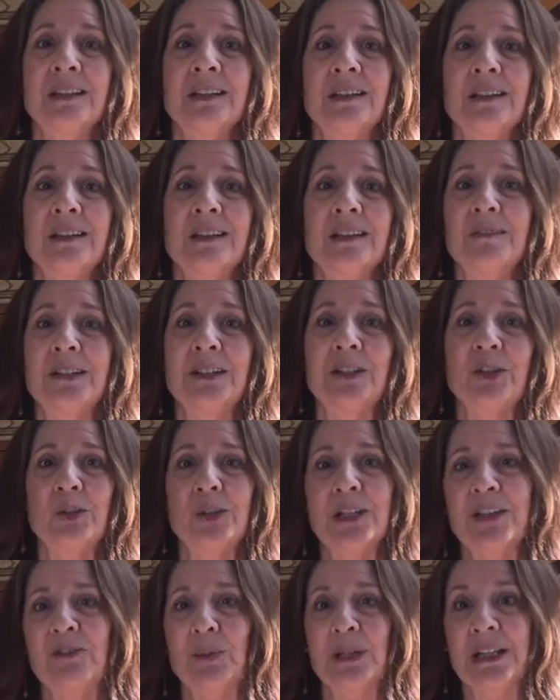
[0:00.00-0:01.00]
of it
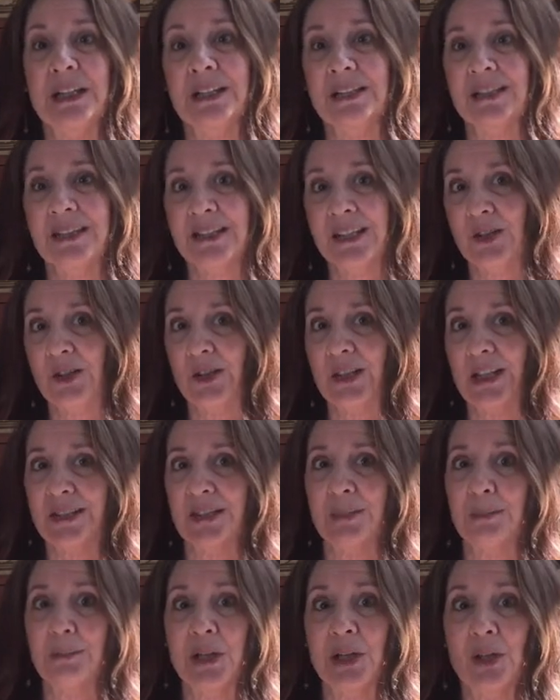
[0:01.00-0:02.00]
could have been considered as
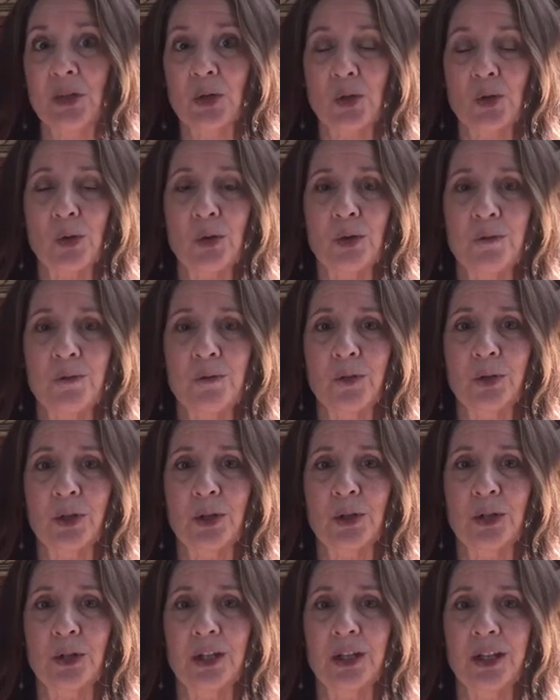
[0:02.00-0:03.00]
a miracle,
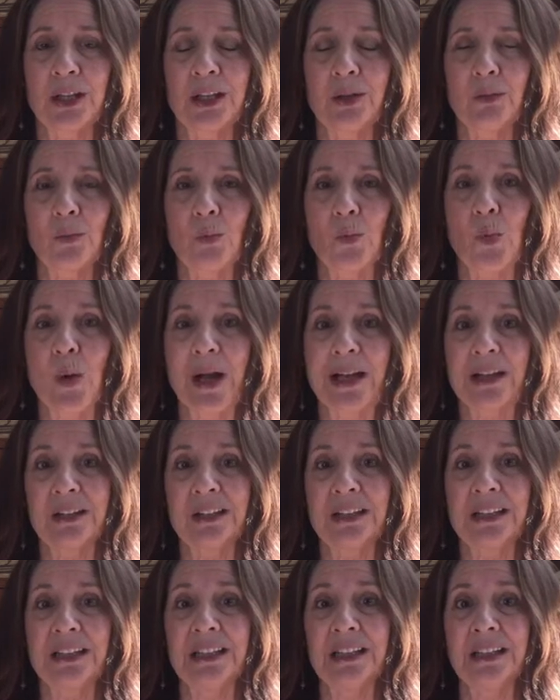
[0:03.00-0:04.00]
for it
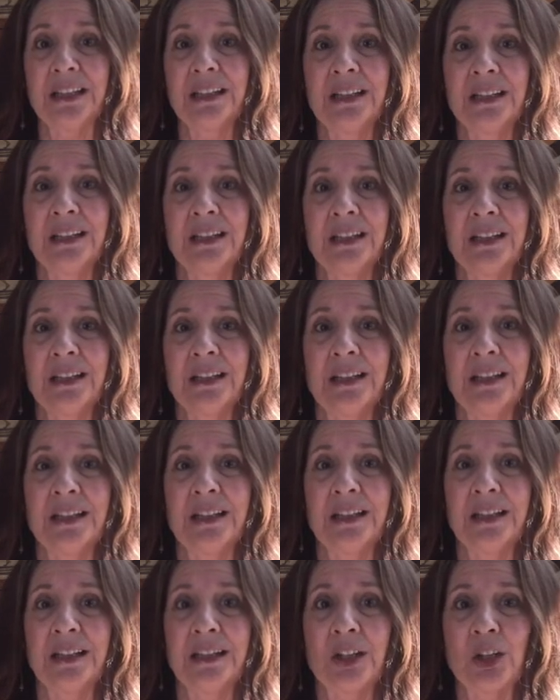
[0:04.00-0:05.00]
wildly
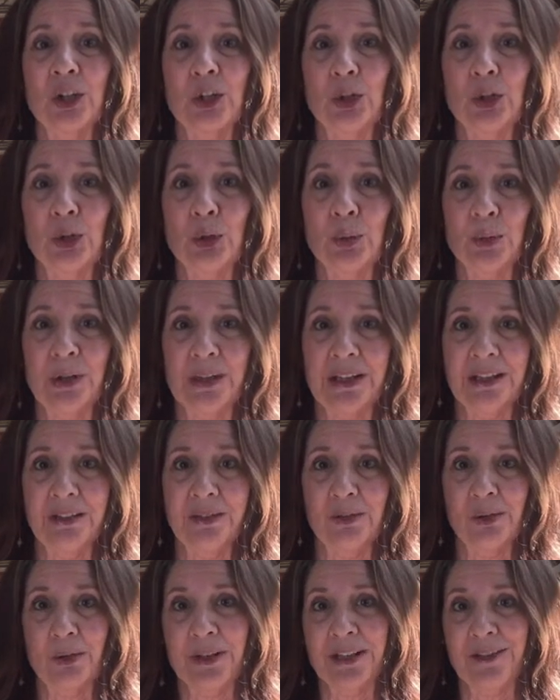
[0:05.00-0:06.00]
included
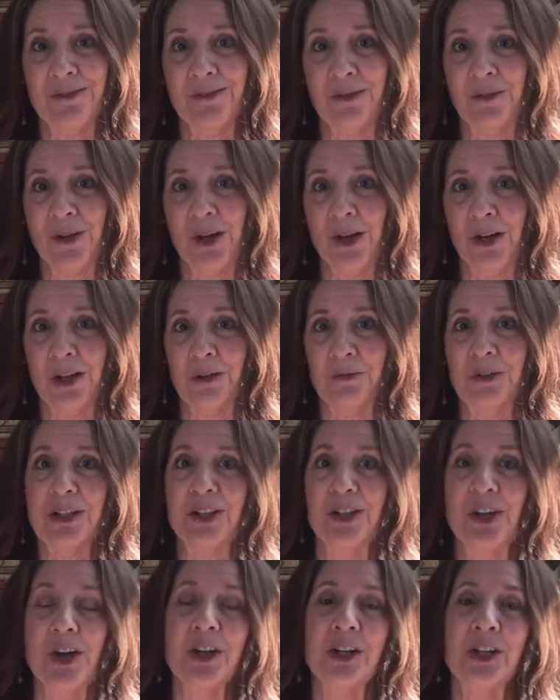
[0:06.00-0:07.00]
or involved
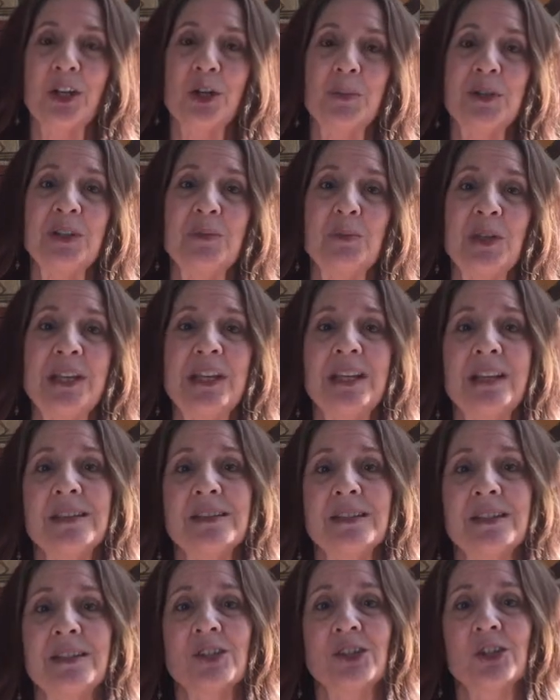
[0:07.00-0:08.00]
non-human
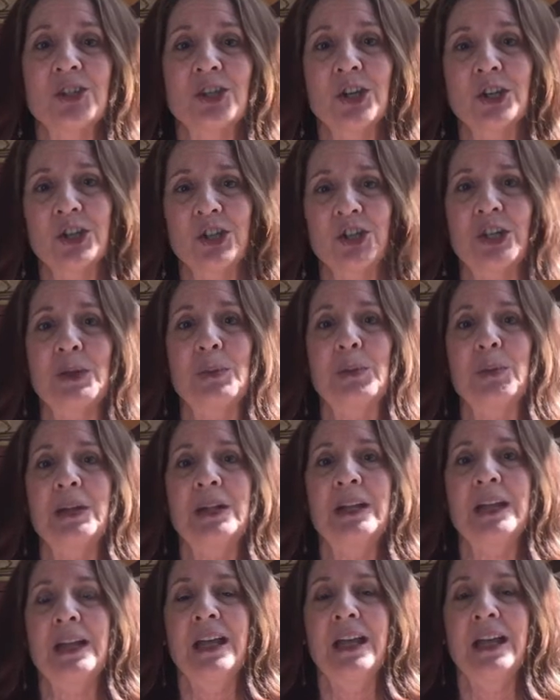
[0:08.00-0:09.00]
beings in a starship
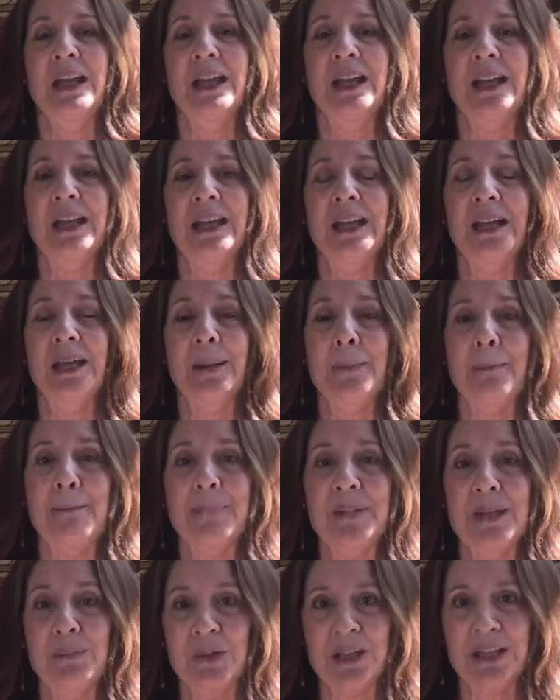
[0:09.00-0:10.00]
and
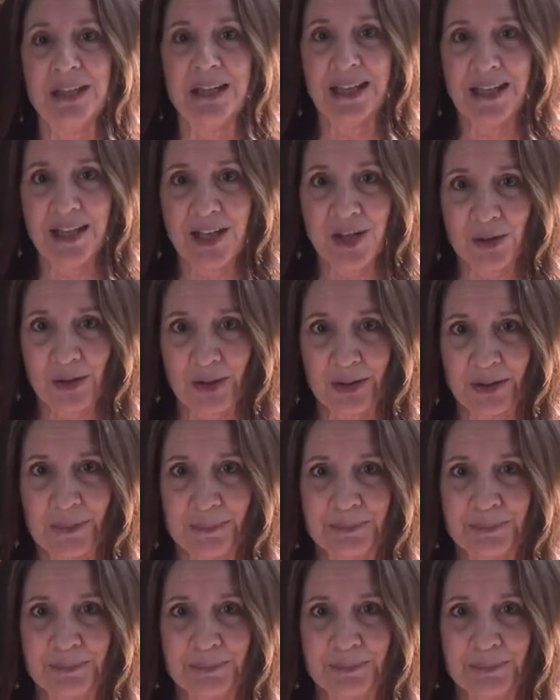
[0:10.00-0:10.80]
me being healed.